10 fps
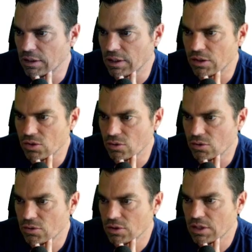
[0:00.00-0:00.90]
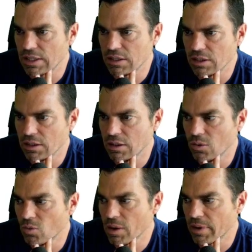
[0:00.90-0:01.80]
Azure Static
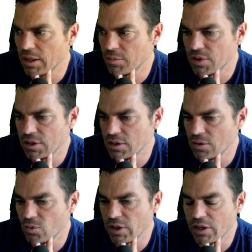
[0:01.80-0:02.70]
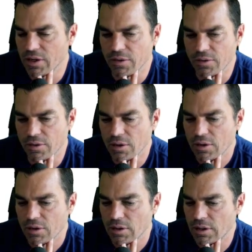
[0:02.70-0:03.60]
Web Apps is that we can
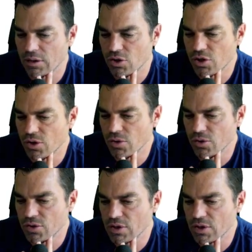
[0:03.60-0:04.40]
choose